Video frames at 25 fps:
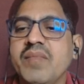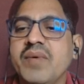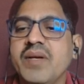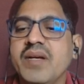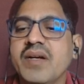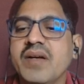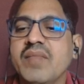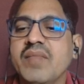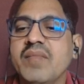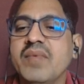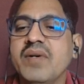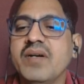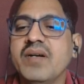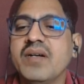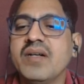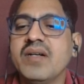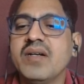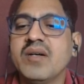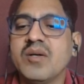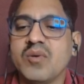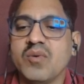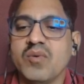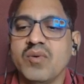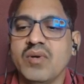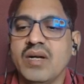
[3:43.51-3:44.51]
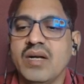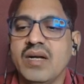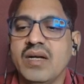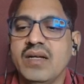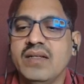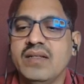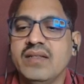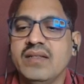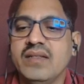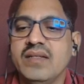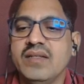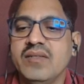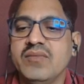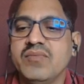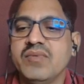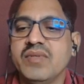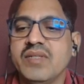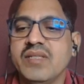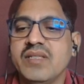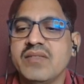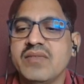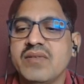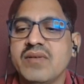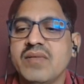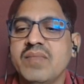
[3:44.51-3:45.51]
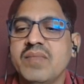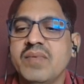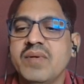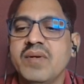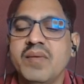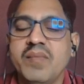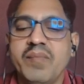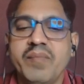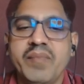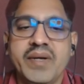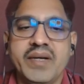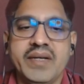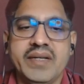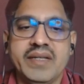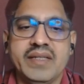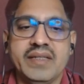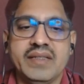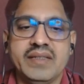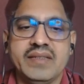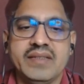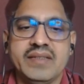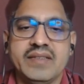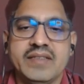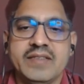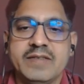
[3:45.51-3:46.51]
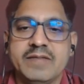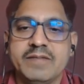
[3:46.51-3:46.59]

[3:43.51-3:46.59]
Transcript: become a corolla. That is whorls of petals.